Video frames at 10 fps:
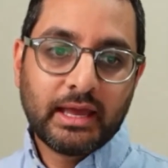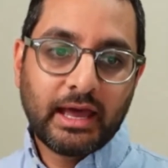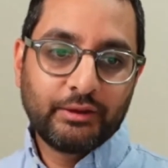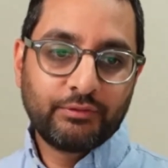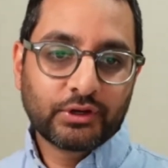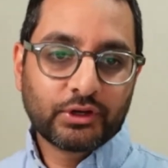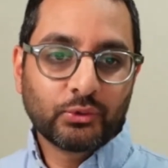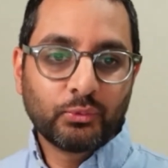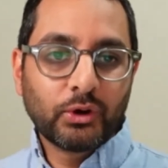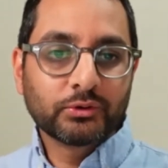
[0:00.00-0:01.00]
And if you look at the
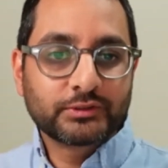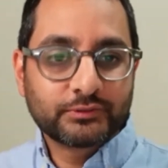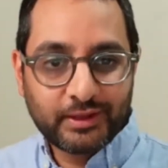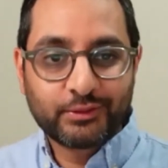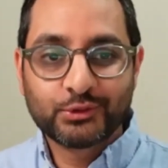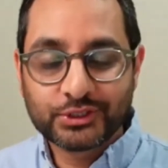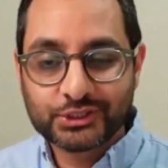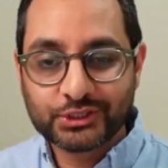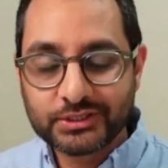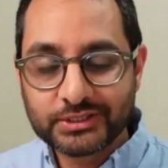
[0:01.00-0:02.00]
world's faith
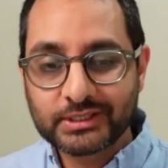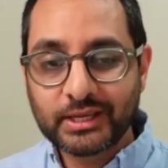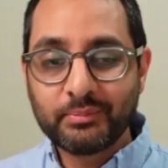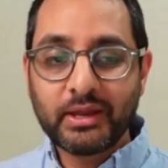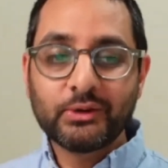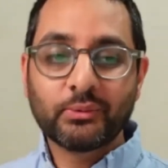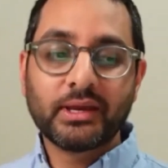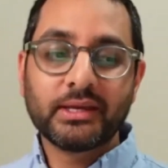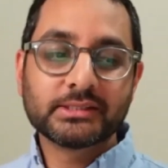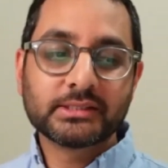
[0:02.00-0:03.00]
traditions, in many
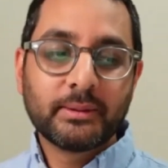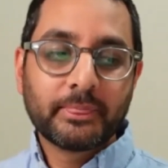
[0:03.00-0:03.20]
ways,